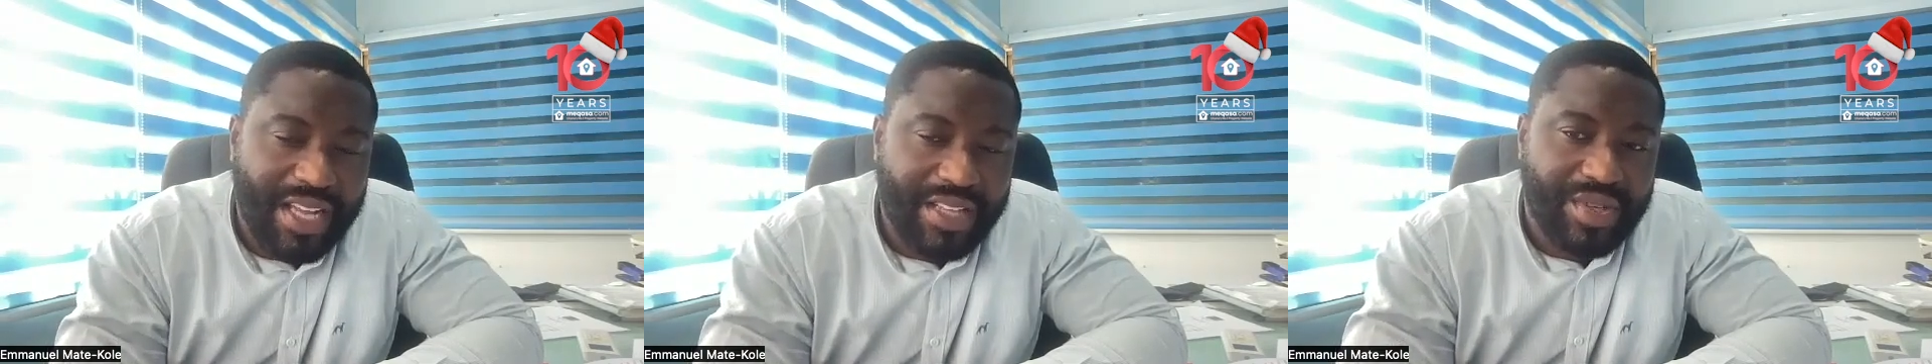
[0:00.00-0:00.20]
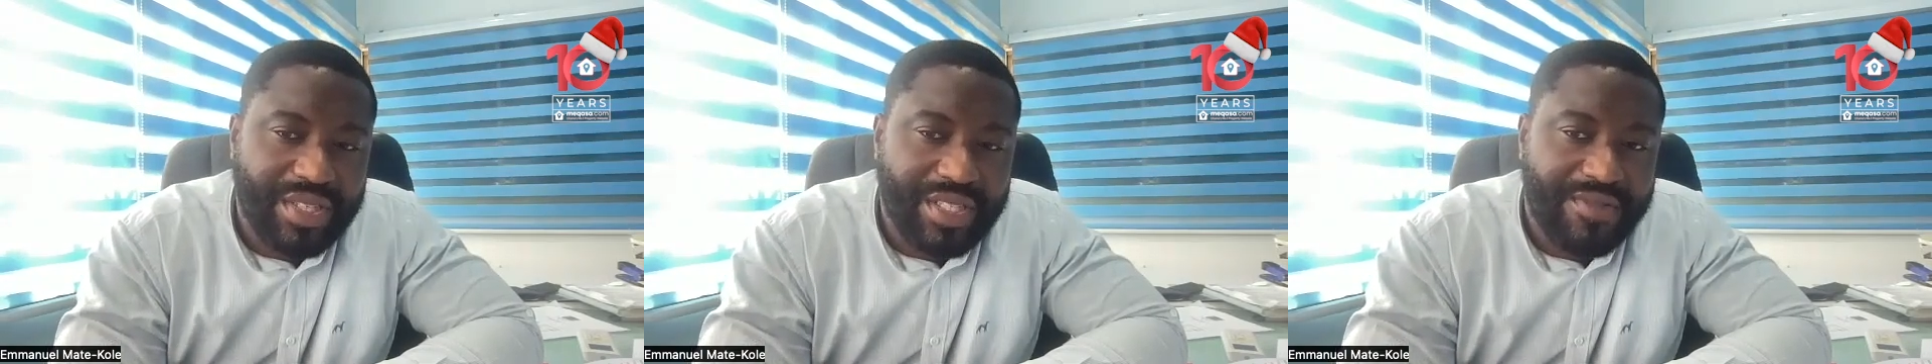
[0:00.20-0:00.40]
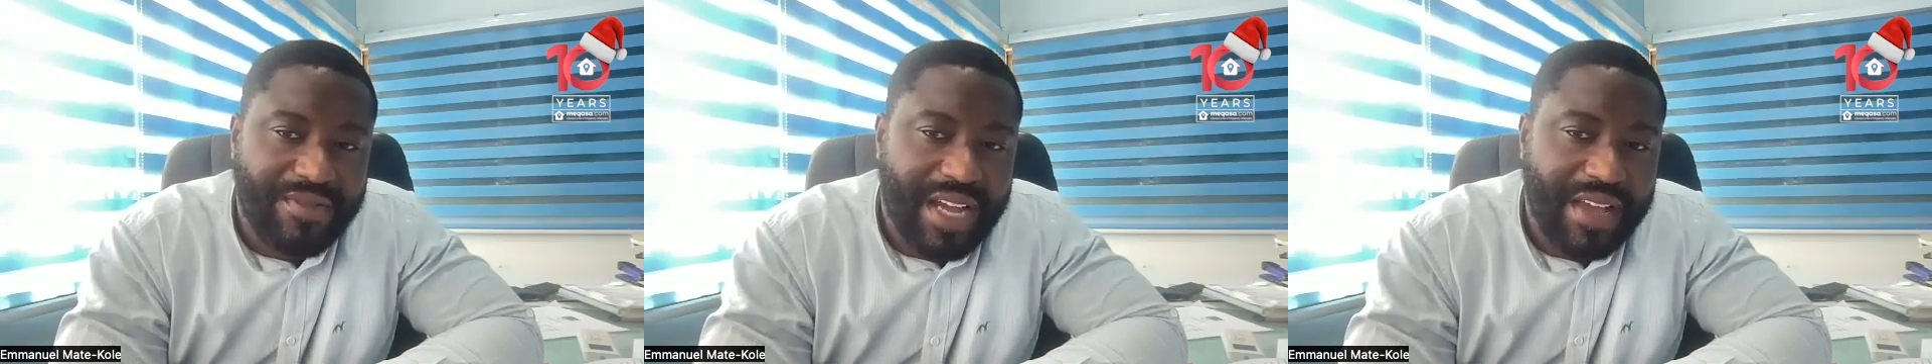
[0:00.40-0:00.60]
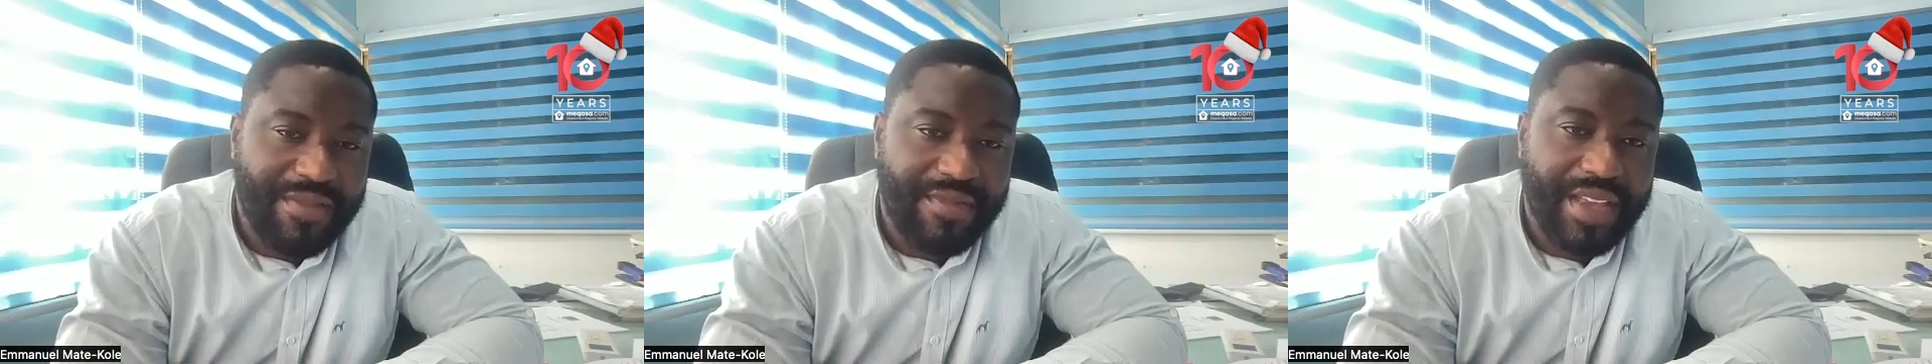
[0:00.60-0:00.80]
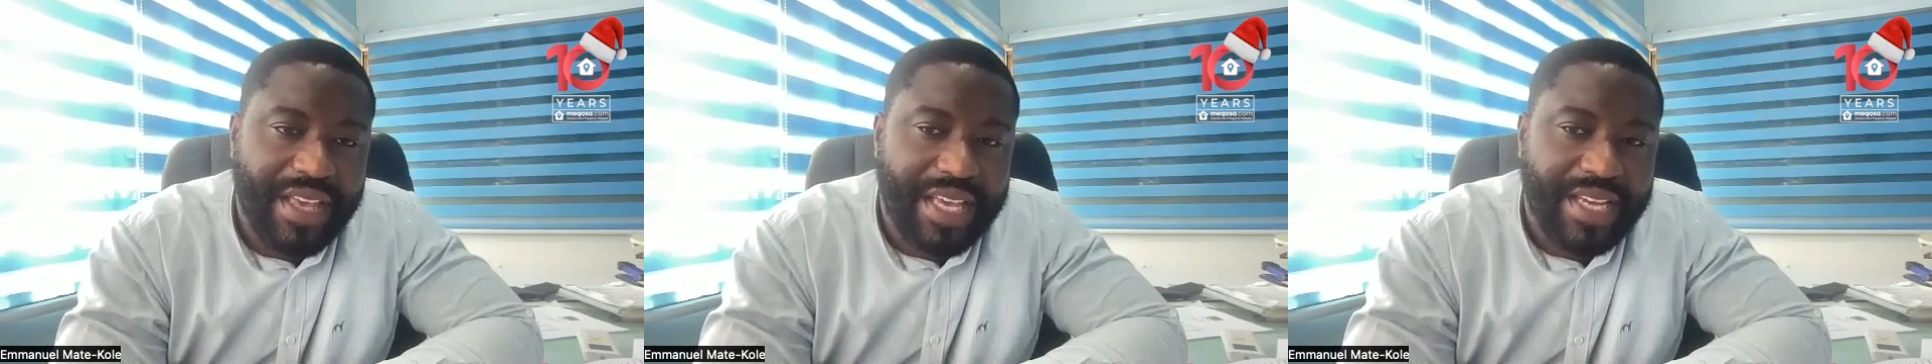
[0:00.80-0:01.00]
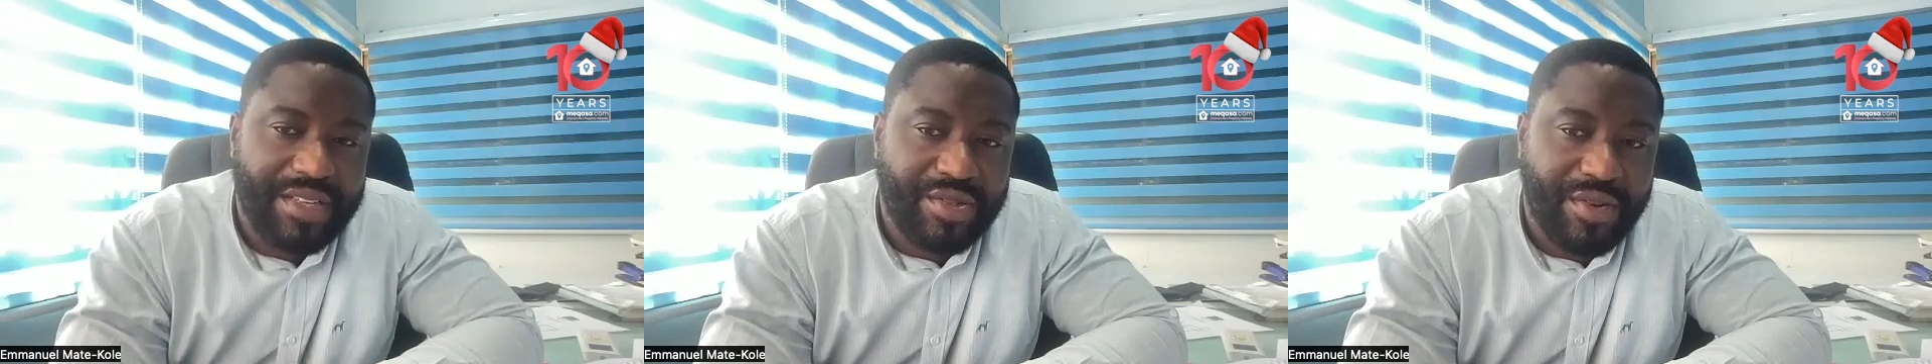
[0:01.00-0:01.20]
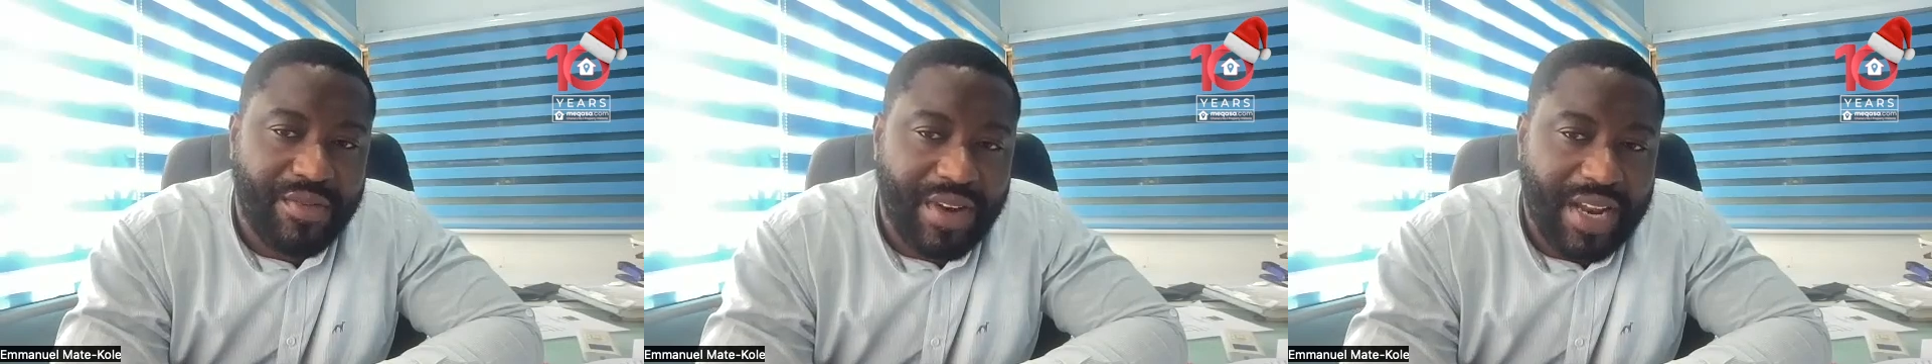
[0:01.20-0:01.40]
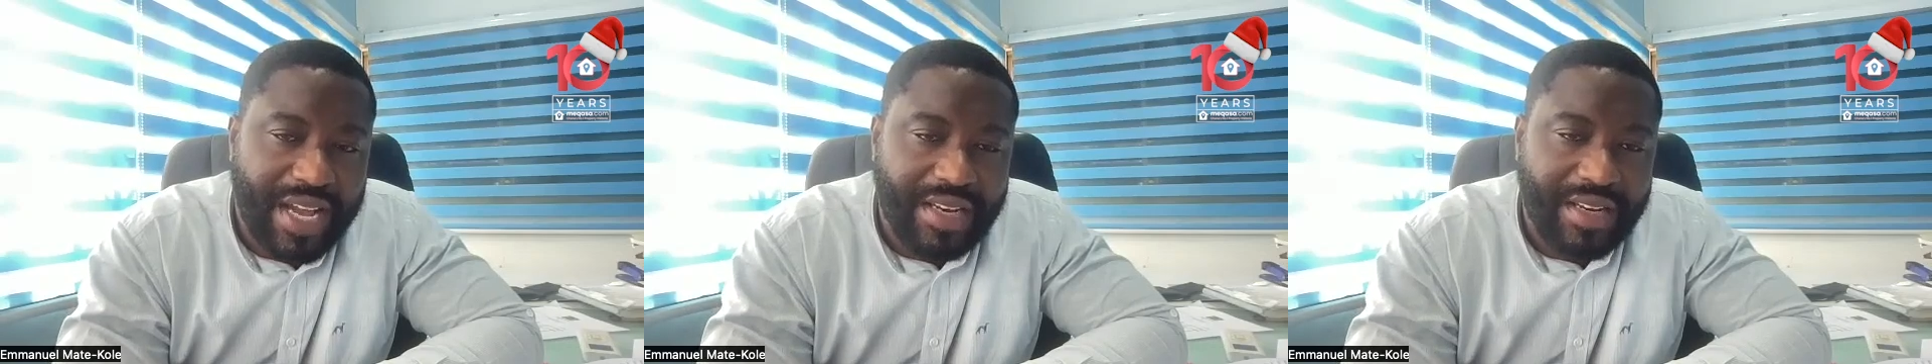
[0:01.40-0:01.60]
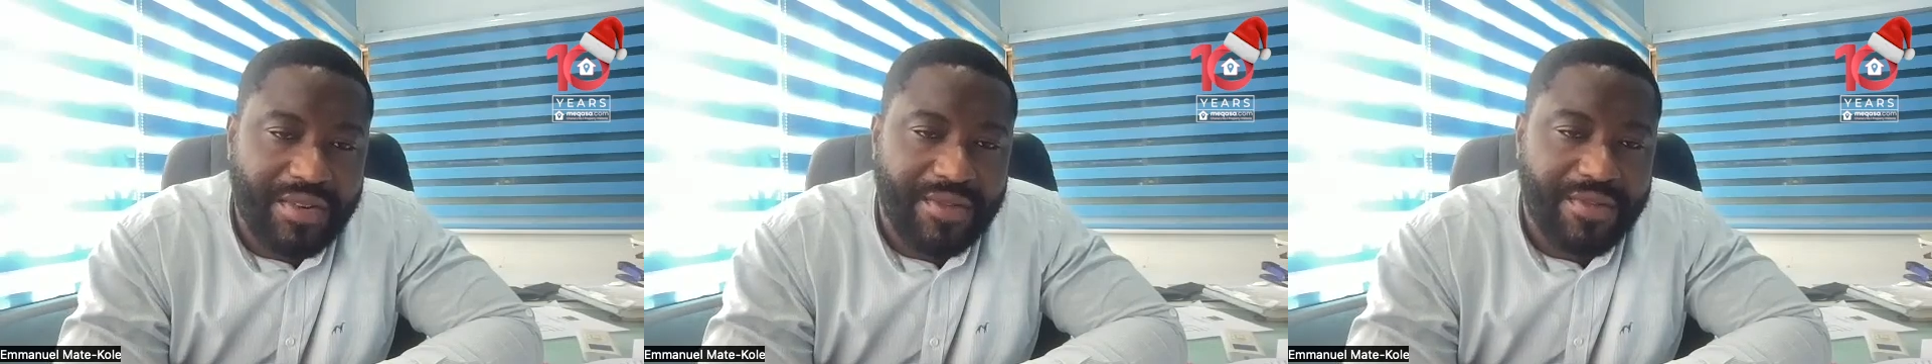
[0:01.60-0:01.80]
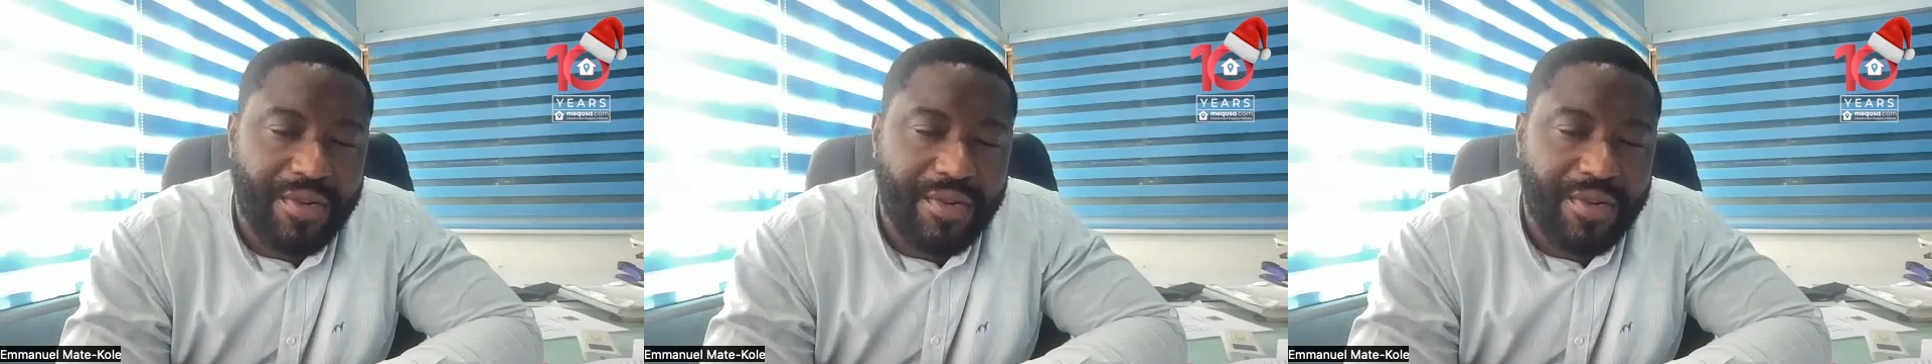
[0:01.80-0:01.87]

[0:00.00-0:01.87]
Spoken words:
25 acres of land